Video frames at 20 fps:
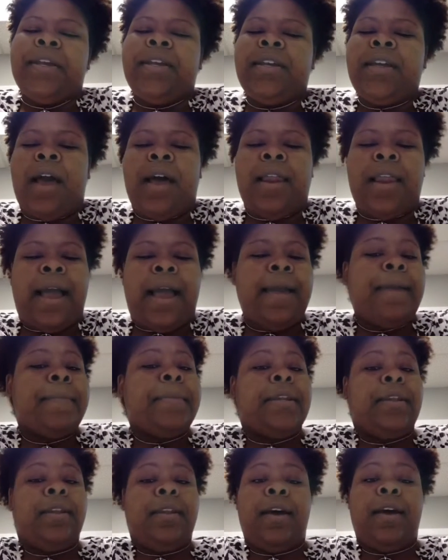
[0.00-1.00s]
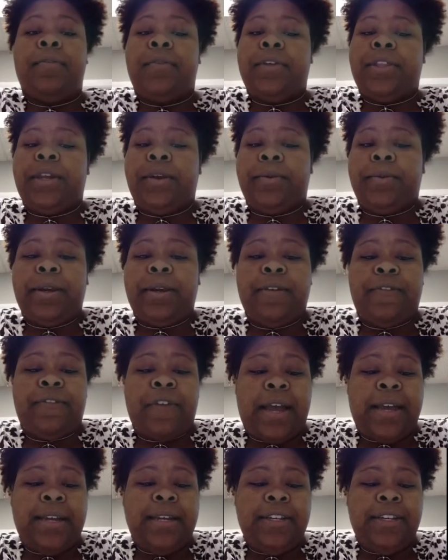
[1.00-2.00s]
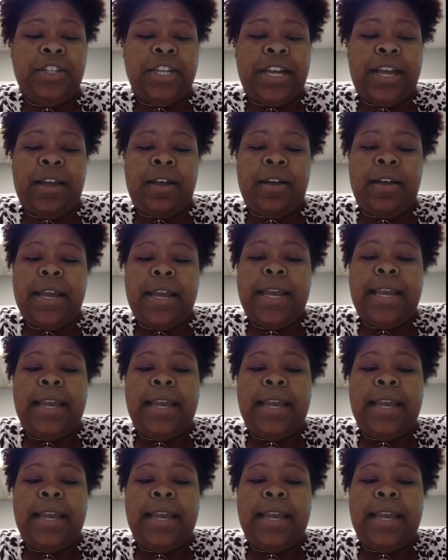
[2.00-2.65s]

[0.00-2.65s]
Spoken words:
Y'all, I am in love with their redefining gel.